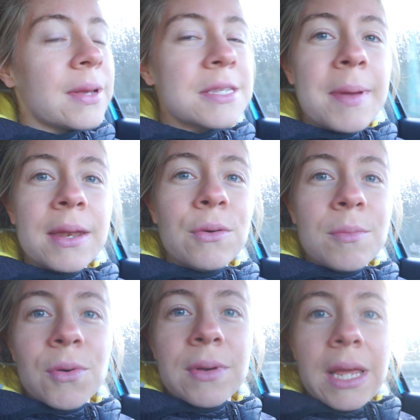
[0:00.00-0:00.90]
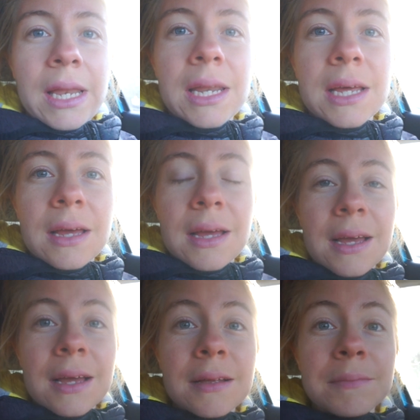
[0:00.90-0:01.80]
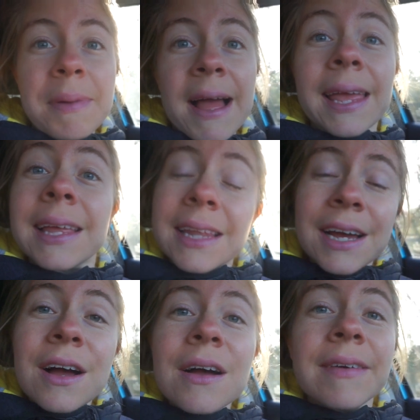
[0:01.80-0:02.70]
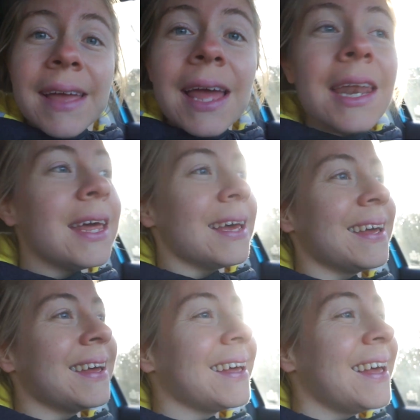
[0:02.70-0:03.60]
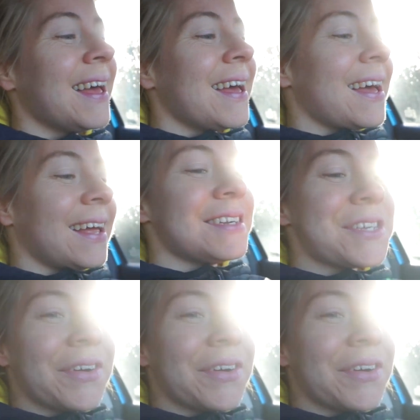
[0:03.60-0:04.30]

We spent all morning packing the car again and